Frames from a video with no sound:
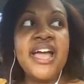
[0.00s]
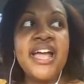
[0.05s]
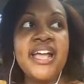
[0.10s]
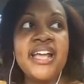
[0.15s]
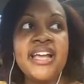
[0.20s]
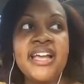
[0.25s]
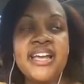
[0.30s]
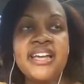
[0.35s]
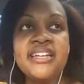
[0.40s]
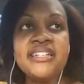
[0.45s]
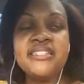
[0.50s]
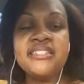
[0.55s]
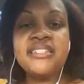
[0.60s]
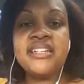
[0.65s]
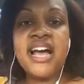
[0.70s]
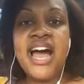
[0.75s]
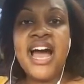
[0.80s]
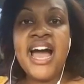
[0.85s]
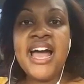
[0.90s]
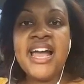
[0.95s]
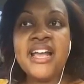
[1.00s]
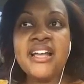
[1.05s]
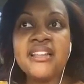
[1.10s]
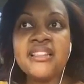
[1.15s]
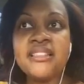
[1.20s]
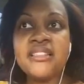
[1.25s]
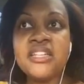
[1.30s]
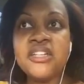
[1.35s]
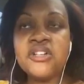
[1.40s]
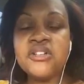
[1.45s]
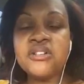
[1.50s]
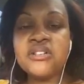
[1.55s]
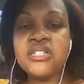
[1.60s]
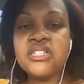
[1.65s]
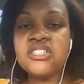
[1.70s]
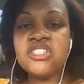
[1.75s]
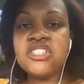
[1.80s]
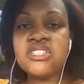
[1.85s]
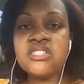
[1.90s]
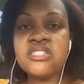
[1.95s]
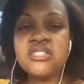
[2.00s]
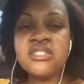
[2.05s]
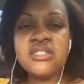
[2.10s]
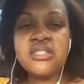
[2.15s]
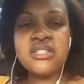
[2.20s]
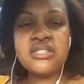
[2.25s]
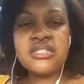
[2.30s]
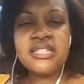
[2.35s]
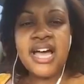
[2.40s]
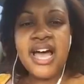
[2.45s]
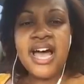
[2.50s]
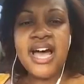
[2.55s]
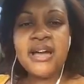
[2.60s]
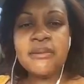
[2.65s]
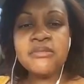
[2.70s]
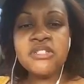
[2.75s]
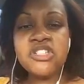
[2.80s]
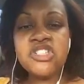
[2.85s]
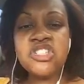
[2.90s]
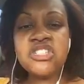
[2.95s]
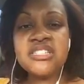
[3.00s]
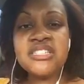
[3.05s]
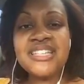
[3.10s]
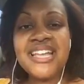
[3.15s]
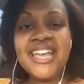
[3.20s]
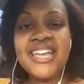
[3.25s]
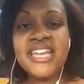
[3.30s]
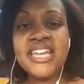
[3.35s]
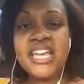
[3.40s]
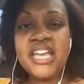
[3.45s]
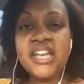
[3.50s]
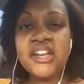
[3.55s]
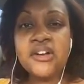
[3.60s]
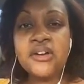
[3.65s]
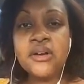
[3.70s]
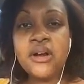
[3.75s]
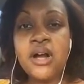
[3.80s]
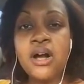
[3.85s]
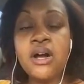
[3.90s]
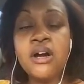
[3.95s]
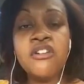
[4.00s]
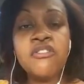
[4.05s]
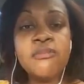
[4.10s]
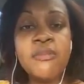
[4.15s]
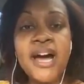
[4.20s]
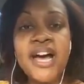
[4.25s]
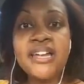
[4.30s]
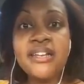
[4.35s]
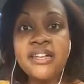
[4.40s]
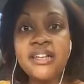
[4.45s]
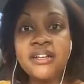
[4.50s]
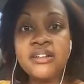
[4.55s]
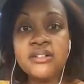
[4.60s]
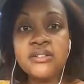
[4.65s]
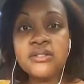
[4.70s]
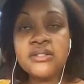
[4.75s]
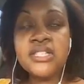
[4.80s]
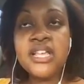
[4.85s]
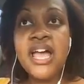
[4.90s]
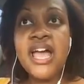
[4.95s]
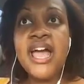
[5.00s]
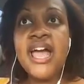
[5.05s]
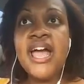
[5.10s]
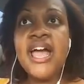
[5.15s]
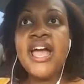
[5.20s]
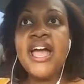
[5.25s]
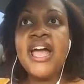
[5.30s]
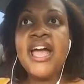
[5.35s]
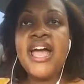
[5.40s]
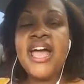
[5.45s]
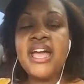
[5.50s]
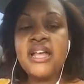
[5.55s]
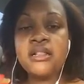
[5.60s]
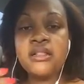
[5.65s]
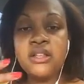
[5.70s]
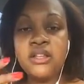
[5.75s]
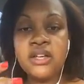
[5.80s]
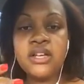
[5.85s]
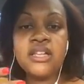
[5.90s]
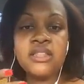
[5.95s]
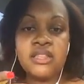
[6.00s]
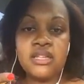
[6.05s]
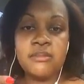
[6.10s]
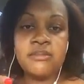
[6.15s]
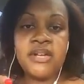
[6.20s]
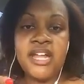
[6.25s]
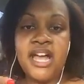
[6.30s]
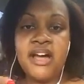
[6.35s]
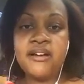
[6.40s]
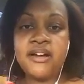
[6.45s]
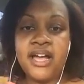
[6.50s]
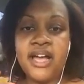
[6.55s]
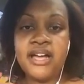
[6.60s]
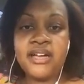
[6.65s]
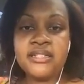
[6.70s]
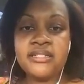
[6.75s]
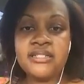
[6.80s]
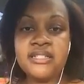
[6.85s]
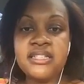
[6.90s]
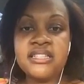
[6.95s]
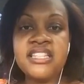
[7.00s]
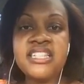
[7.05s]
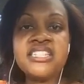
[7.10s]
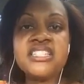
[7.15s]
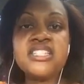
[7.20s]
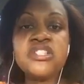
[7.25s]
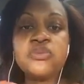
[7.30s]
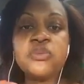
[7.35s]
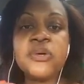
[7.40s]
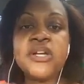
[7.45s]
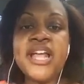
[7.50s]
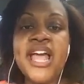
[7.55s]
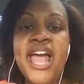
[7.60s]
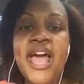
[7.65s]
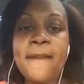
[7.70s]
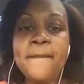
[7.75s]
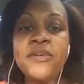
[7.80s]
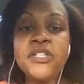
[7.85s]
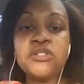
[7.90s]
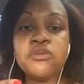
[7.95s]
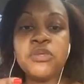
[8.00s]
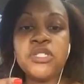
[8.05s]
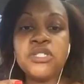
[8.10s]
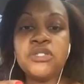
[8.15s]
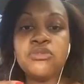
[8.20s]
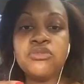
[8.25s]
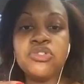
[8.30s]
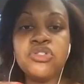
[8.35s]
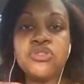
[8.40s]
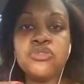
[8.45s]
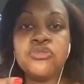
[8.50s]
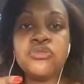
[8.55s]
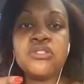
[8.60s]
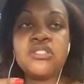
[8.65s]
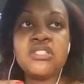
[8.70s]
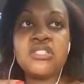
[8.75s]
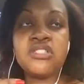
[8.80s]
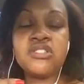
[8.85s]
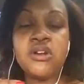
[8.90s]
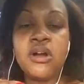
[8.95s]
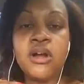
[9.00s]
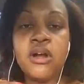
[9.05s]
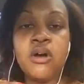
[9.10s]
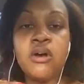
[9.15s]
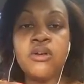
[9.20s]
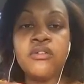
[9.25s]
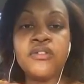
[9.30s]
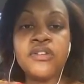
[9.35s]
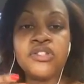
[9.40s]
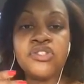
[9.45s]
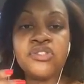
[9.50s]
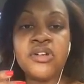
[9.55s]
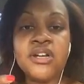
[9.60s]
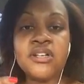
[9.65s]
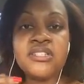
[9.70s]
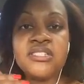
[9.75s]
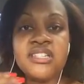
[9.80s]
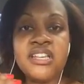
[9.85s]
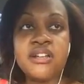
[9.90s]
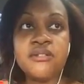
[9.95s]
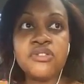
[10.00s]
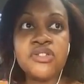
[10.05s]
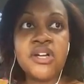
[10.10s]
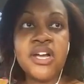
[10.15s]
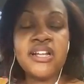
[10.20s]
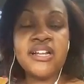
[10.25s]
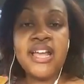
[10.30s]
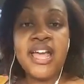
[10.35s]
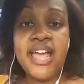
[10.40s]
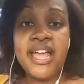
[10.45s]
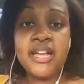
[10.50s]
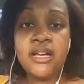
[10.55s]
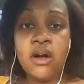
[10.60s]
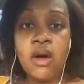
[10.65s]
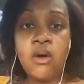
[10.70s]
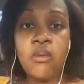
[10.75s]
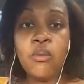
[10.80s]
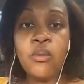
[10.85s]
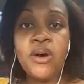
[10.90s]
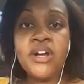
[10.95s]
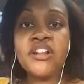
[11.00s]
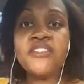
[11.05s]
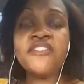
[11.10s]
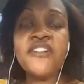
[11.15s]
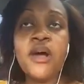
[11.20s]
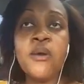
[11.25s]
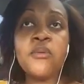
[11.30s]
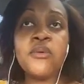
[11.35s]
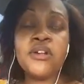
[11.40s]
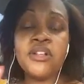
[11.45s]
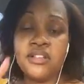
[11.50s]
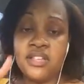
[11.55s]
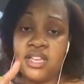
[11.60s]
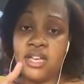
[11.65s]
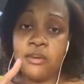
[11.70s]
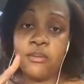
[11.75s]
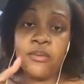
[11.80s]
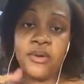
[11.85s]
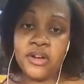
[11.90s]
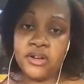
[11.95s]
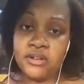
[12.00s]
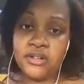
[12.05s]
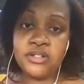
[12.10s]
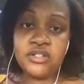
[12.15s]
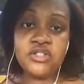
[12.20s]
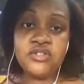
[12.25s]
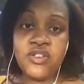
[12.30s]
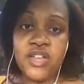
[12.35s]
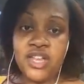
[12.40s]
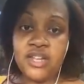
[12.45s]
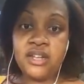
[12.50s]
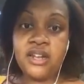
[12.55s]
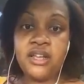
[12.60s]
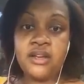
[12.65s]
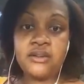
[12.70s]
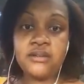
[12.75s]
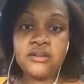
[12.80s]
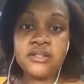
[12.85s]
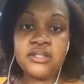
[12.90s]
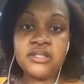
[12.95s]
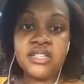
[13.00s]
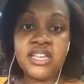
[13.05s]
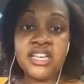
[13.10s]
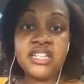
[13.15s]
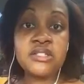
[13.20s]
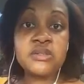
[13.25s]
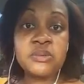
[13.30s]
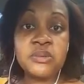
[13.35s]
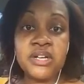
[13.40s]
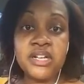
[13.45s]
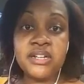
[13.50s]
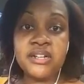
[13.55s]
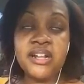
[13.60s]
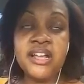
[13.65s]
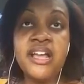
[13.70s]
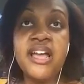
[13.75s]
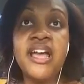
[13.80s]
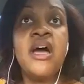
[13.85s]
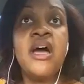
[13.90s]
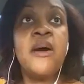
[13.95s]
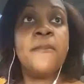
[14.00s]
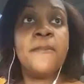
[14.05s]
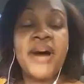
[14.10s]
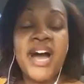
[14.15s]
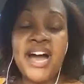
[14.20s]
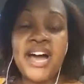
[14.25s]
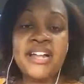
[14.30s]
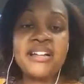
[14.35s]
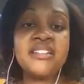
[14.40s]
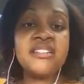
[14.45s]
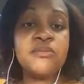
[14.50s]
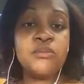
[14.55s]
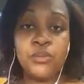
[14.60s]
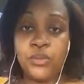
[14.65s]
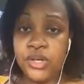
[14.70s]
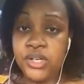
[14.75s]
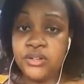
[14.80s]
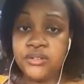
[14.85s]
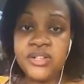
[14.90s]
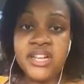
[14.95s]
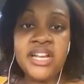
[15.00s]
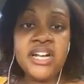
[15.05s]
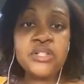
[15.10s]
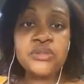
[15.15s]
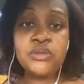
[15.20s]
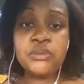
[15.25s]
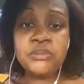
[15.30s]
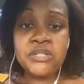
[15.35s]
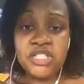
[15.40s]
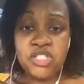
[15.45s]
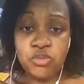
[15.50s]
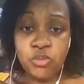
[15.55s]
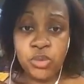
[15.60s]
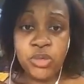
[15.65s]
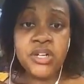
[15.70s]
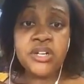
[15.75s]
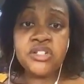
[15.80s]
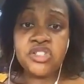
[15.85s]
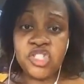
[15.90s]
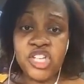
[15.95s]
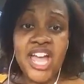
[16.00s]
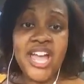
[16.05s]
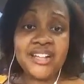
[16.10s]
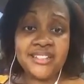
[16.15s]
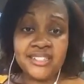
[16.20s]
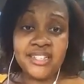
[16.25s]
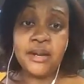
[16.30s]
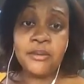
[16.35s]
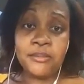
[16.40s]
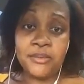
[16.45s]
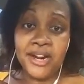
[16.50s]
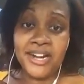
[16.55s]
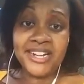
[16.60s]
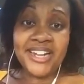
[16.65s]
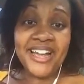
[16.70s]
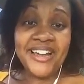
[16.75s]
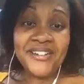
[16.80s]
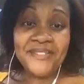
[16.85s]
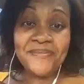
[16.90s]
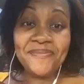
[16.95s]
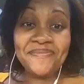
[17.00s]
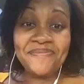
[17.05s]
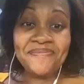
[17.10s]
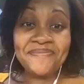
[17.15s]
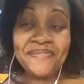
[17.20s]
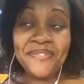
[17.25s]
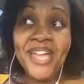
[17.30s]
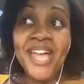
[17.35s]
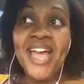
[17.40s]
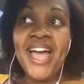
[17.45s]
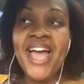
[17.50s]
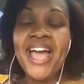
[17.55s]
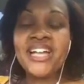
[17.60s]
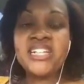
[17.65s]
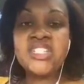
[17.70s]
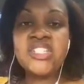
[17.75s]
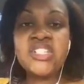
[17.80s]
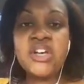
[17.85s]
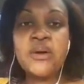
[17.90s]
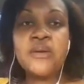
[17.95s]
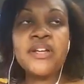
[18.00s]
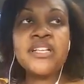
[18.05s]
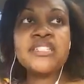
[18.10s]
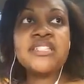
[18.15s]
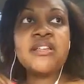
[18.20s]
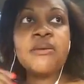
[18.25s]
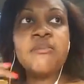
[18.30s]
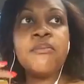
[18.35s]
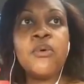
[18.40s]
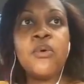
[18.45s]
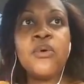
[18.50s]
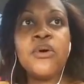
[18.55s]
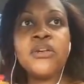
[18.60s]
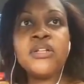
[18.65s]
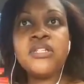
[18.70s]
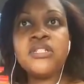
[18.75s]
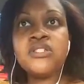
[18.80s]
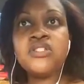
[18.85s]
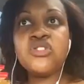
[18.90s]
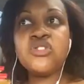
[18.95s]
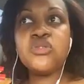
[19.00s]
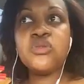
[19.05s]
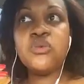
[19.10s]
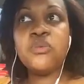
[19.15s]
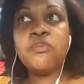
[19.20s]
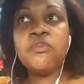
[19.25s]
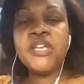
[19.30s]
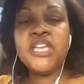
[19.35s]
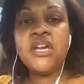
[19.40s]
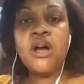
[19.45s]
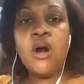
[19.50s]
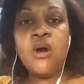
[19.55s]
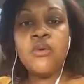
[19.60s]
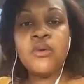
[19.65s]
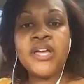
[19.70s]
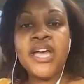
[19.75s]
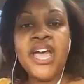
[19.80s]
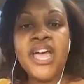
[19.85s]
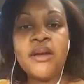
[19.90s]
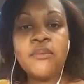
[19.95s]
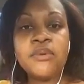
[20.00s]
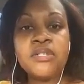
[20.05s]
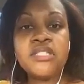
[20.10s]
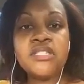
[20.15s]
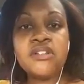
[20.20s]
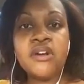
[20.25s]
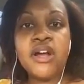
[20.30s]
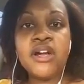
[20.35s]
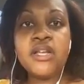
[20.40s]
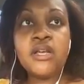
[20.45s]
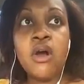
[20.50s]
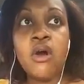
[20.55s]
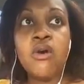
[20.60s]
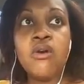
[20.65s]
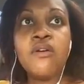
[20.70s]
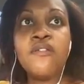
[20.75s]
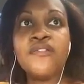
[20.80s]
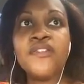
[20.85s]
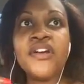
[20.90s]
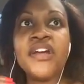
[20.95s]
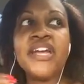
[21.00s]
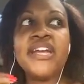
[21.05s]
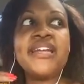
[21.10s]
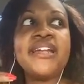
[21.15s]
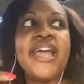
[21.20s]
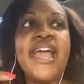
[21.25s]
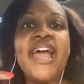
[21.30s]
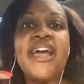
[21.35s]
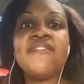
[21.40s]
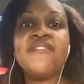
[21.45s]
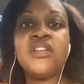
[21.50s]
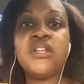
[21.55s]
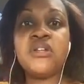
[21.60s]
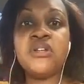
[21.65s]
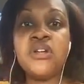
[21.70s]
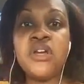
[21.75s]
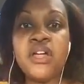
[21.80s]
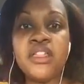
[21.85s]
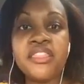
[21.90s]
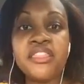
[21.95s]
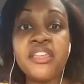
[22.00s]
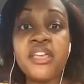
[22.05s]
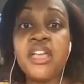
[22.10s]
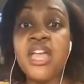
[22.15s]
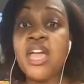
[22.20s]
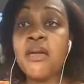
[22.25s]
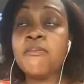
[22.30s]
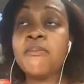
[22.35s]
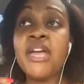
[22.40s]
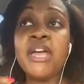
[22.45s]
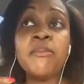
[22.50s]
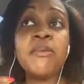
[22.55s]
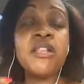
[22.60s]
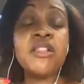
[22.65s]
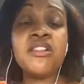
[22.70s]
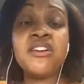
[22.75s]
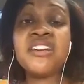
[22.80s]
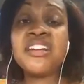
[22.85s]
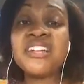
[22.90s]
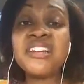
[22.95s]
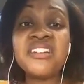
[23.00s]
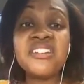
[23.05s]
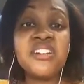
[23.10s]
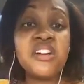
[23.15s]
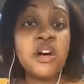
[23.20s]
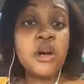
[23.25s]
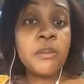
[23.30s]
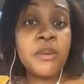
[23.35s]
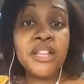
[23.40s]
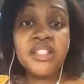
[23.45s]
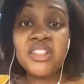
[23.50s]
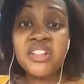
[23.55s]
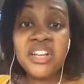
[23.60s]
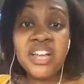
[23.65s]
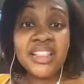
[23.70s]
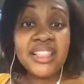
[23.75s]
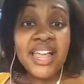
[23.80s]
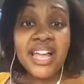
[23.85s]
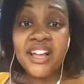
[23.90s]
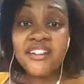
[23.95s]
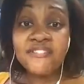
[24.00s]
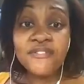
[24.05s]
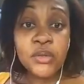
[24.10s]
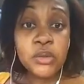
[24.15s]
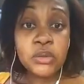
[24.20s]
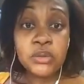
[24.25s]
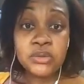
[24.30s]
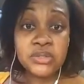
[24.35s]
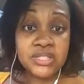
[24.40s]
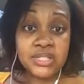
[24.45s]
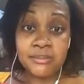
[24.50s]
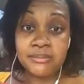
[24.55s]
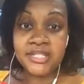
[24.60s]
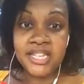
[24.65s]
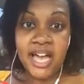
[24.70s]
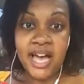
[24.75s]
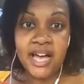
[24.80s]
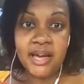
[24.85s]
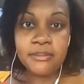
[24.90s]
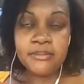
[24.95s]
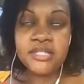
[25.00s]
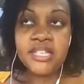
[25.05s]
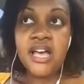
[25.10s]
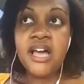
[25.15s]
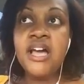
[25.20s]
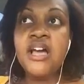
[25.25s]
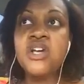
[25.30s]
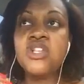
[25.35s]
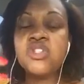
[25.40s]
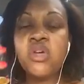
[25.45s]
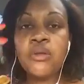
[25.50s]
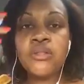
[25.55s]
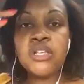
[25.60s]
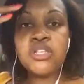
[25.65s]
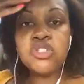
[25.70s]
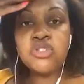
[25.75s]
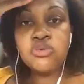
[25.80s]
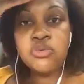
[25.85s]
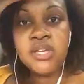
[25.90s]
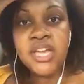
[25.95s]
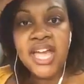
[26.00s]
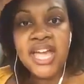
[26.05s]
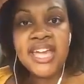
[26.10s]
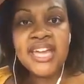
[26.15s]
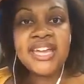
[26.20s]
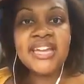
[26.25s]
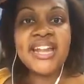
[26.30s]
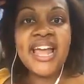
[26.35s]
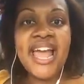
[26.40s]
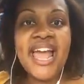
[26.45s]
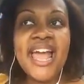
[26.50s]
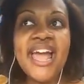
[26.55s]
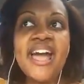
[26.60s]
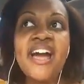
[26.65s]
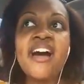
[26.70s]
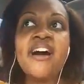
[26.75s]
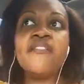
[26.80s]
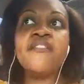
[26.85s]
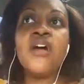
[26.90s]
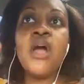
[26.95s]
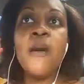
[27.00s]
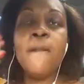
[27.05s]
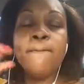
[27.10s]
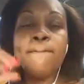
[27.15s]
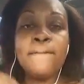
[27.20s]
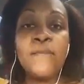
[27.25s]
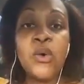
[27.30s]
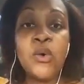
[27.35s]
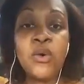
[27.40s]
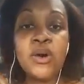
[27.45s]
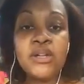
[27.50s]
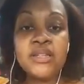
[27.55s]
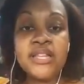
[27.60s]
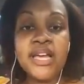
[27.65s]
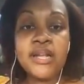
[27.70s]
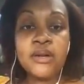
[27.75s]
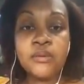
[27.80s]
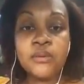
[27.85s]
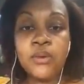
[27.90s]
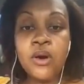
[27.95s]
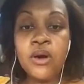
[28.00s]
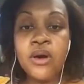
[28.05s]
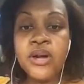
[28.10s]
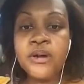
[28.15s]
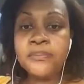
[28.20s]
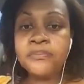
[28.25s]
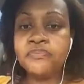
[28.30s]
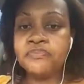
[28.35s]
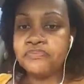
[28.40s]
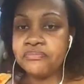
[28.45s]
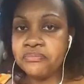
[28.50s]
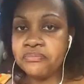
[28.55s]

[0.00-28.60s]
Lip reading: And I literally just took the time to just take care of my nails. And look at them now, guys. This is what happens when you choose to start over and instead of trying to hang on. What if I would have kept wearing those fake nails? Guess what? My real nails would be real jacked up right now. And so it's important to be okay with starting over and having nothing and maybe looking dumb and looking like a fool sometimes so that you can have more later on.